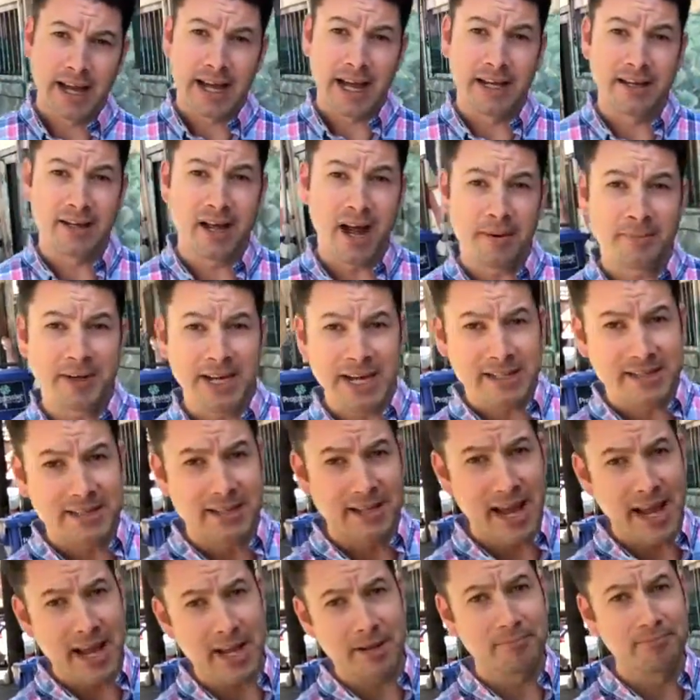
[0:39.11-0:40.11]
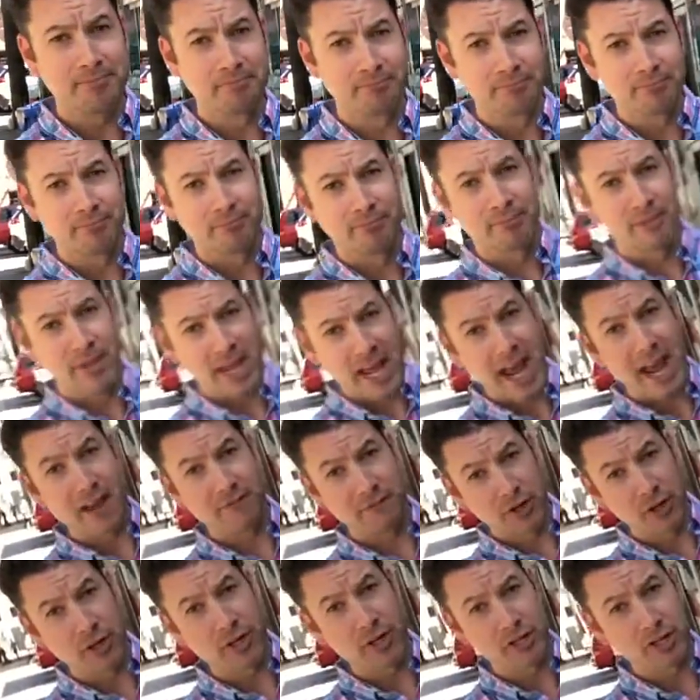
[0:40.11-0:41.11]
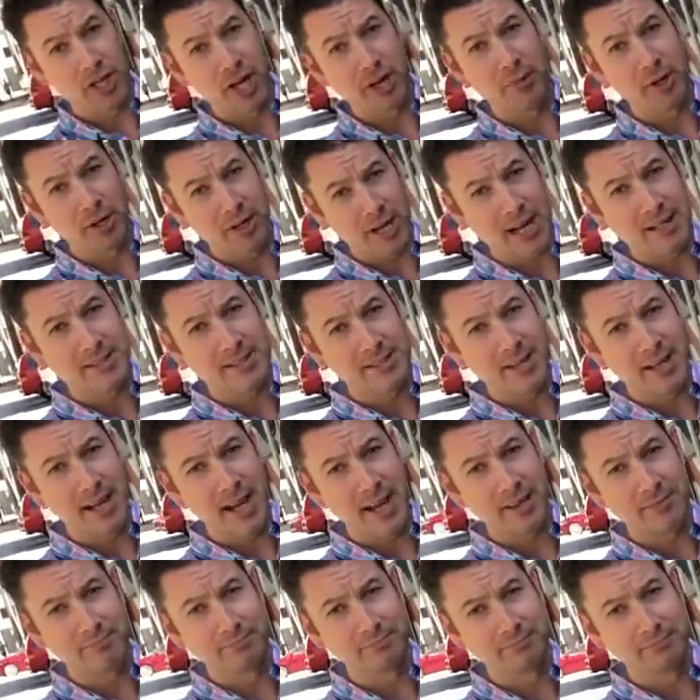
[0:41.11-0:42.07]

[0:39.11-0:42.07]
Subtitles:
and nominate today at vernonchamber.ca.